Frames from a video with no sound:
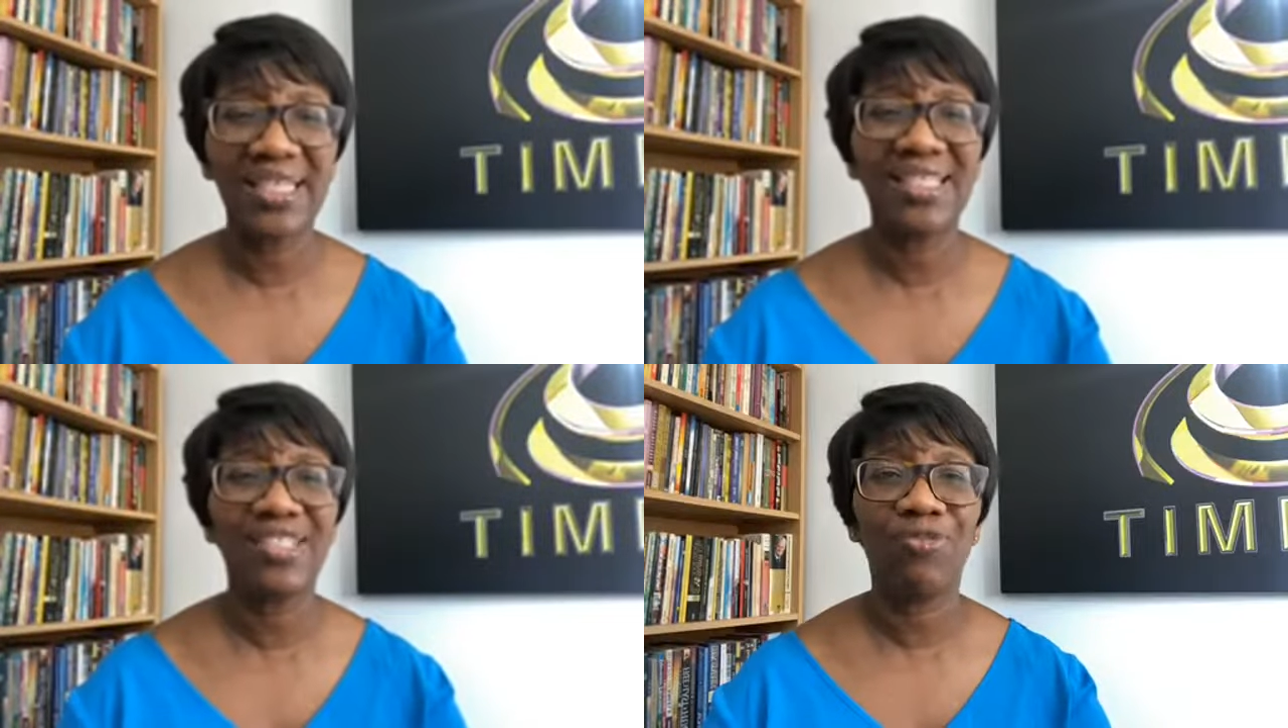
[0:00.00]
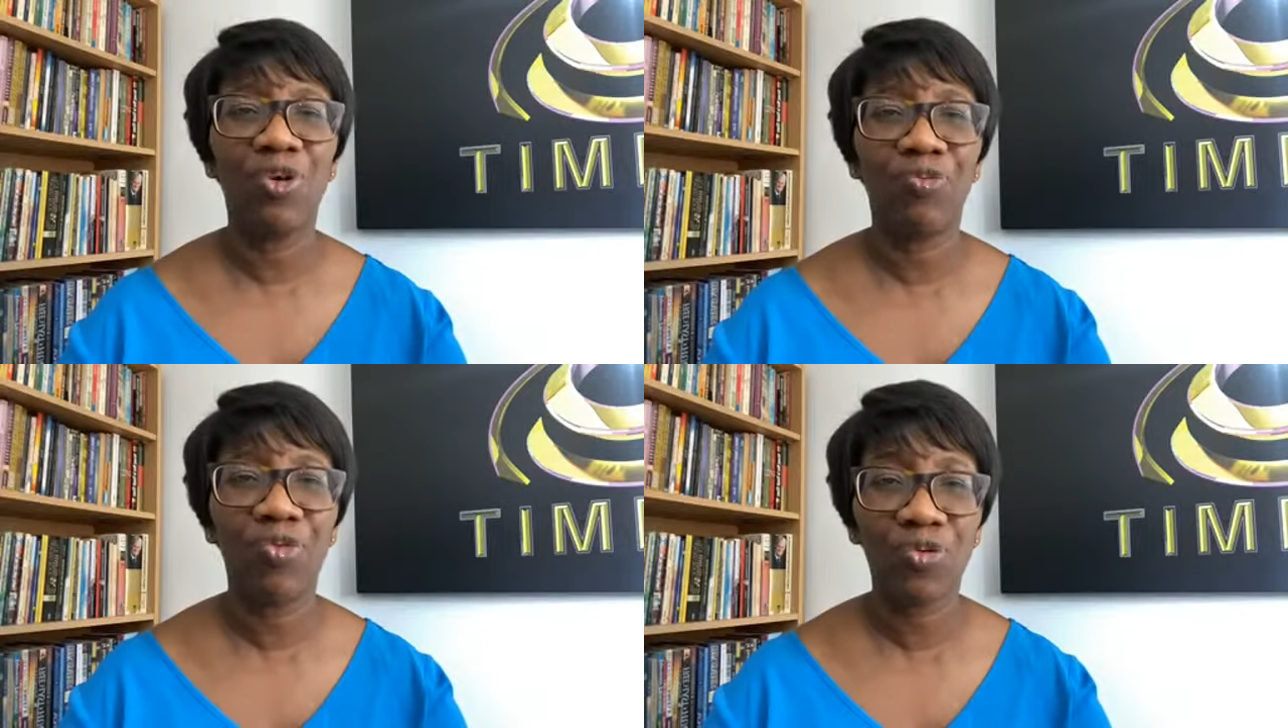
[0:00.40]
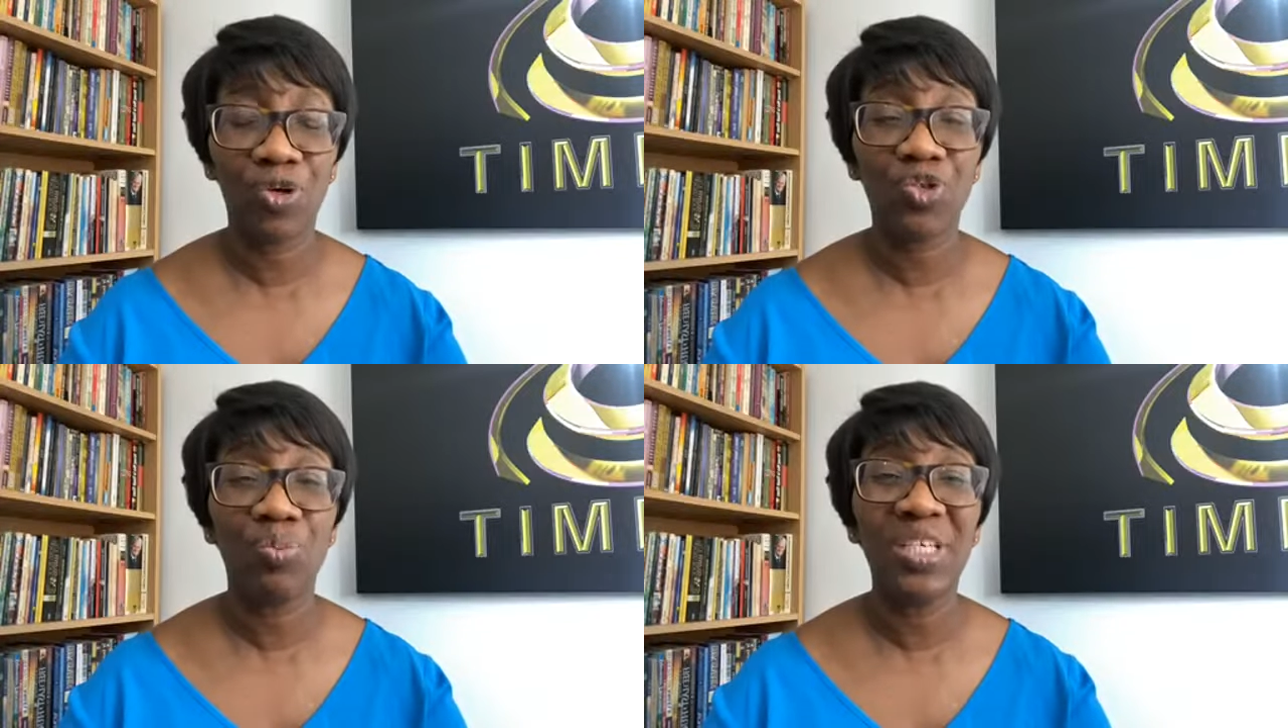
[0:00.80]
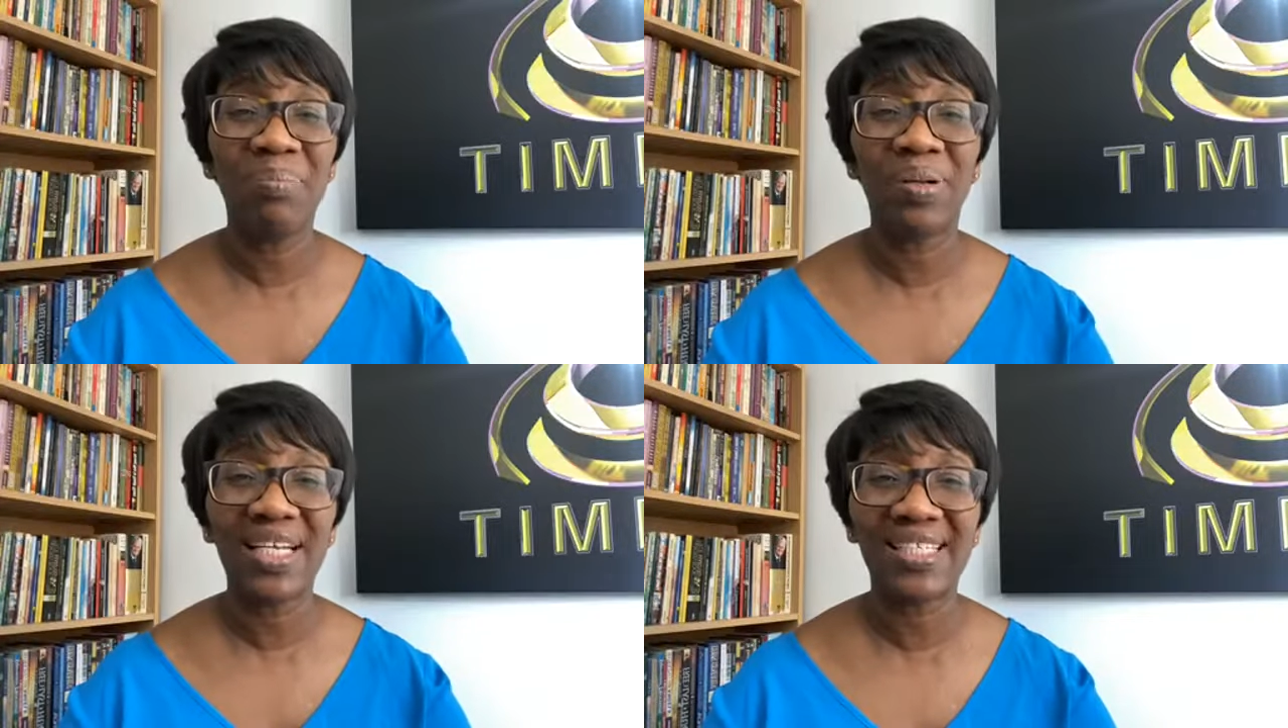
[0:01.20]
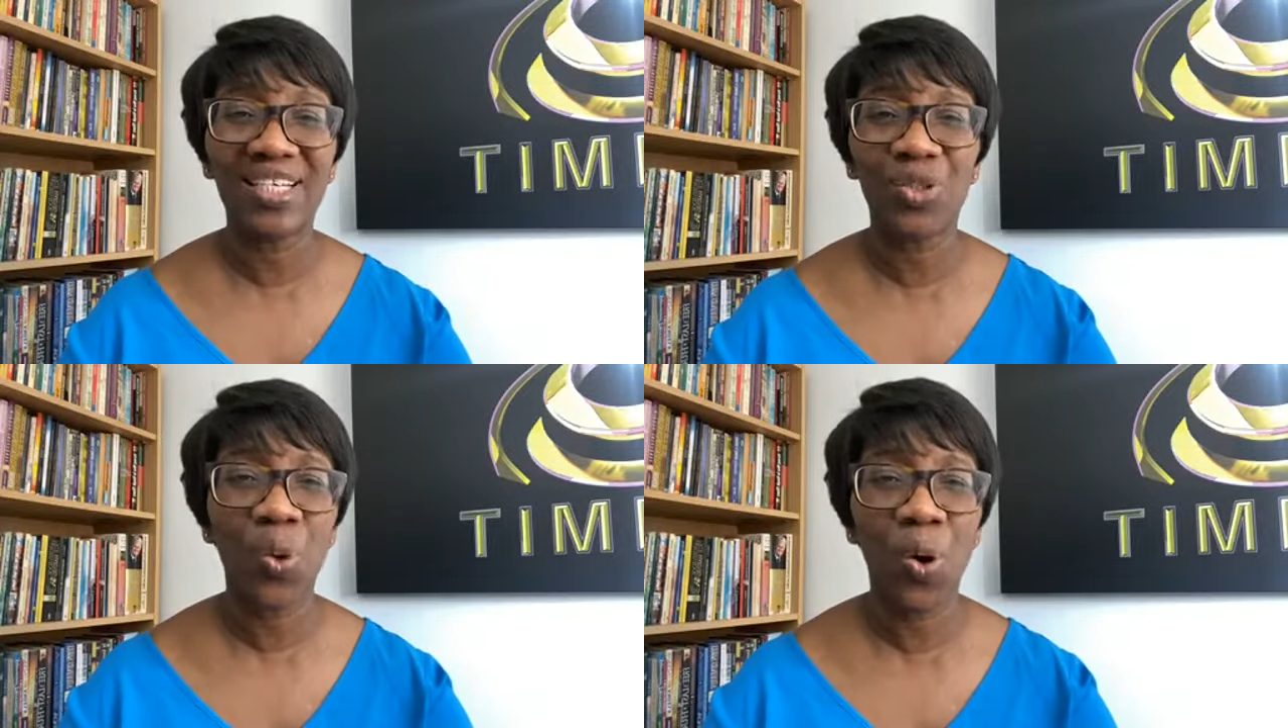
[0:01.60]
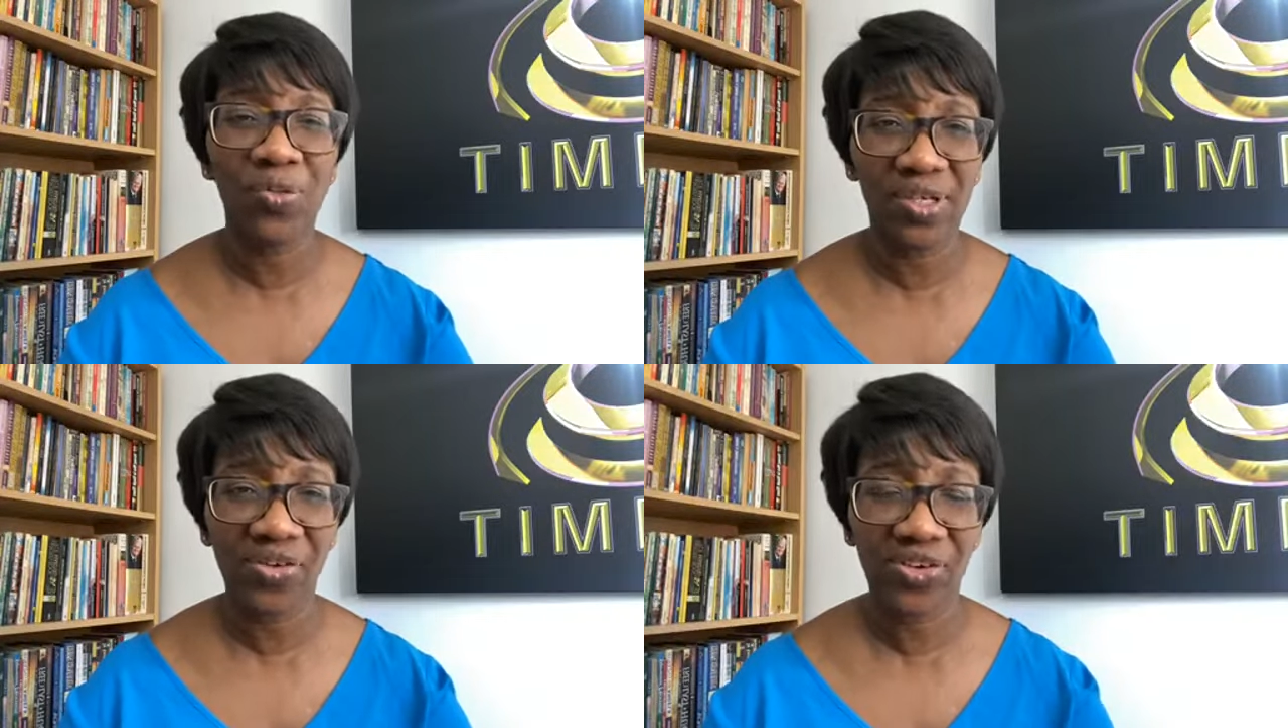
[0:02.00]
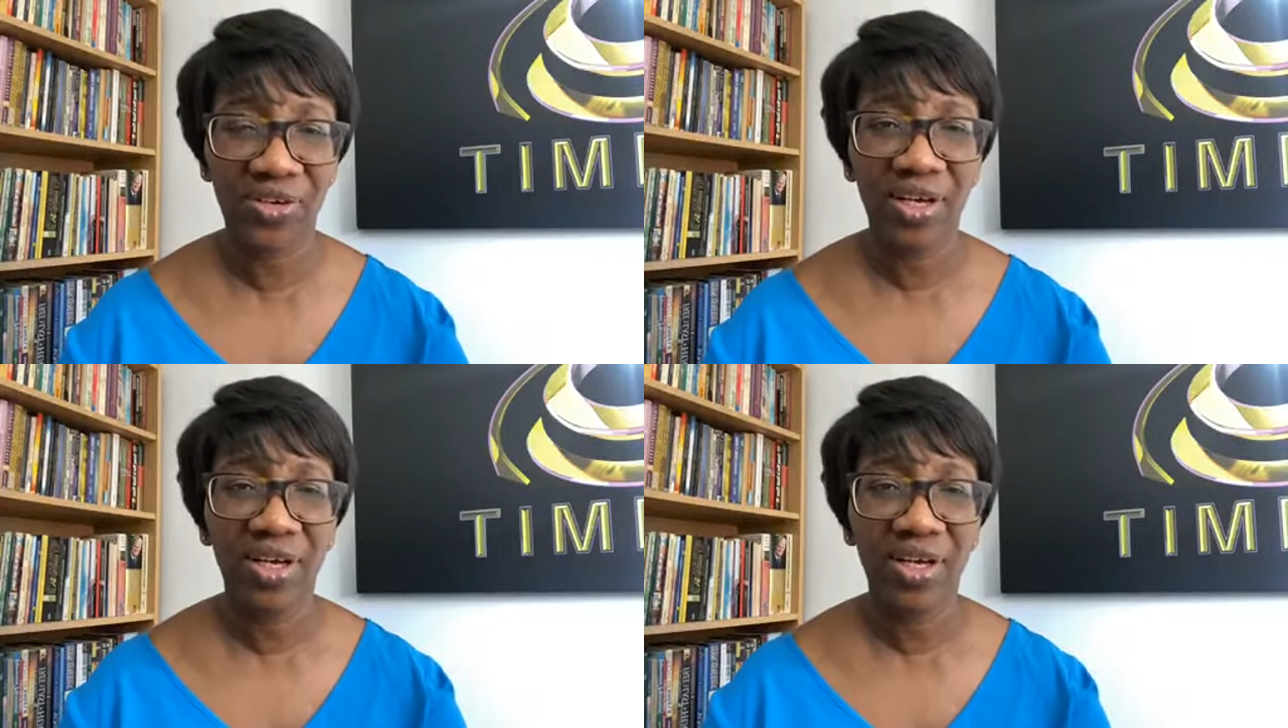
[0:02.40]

it is for us to be a blessing to others,